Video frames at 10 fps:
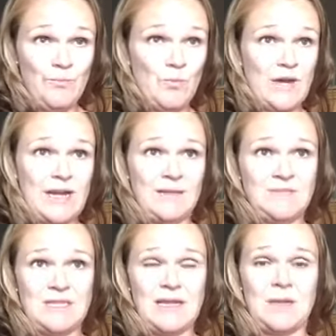when it
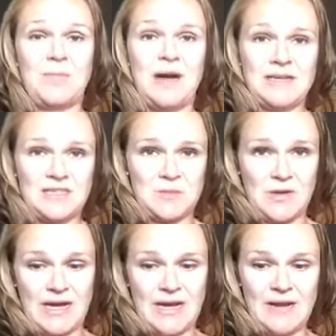comes to like bug
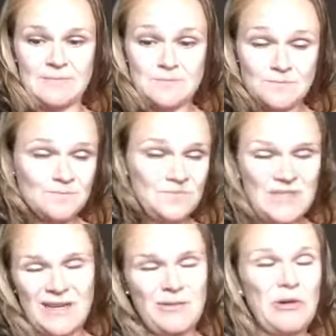spray,
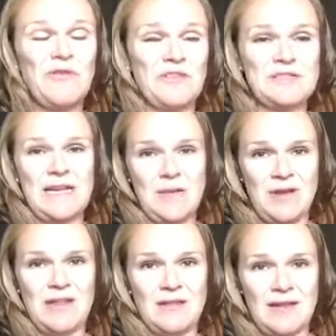I don't know if there's
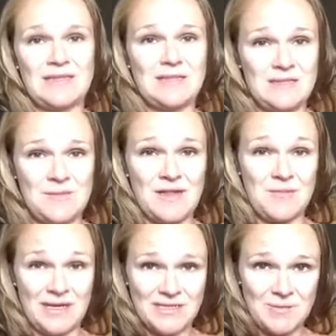anybody that likes the smell of
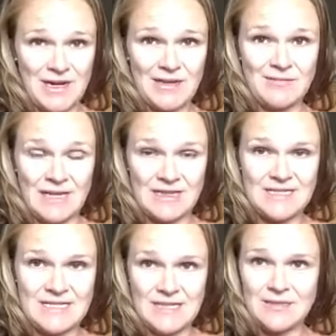bug spray, like the
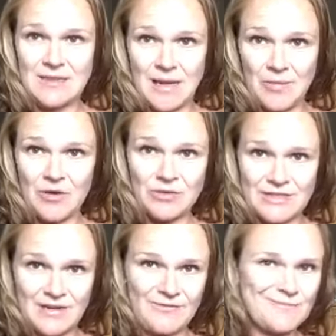DEET chemical
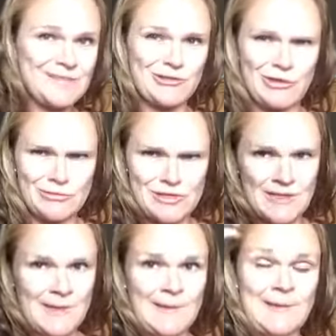stuff. It's gross.
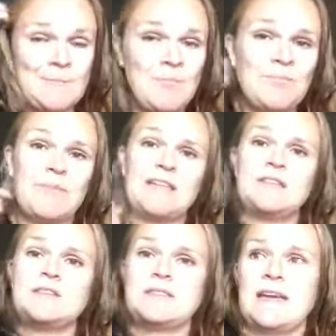Makes
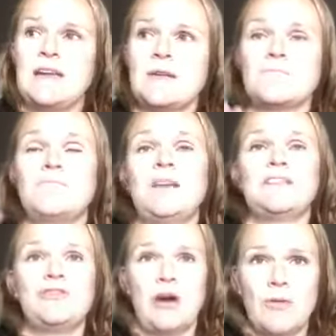you stink,
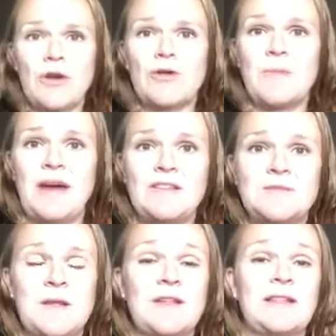makes you not want to go to bed
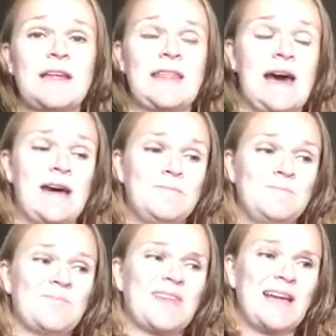smelling like that.
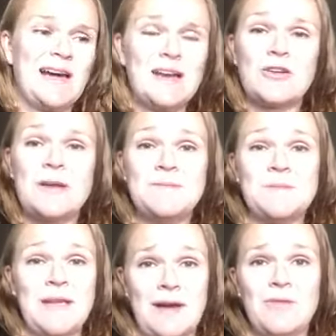Kind of creeps
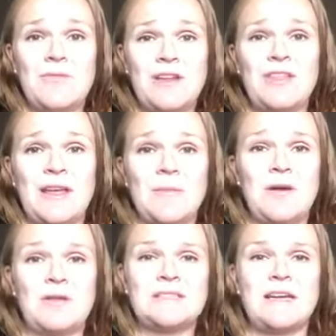me out when you think
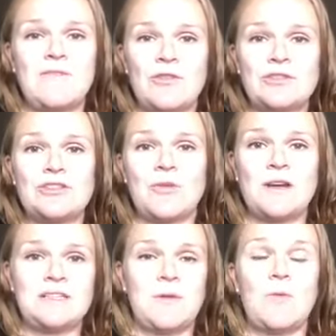about, because I've learned so
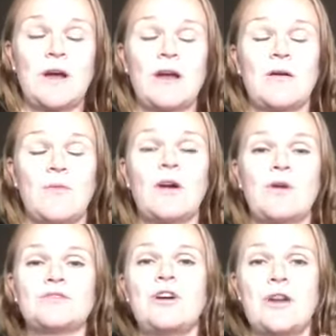much about what
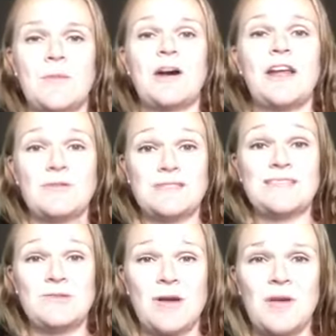goes on our body goes
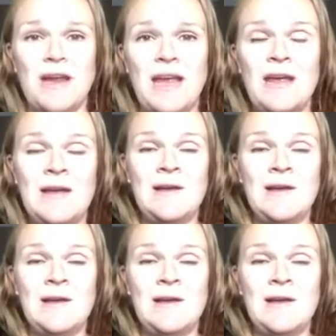into our body.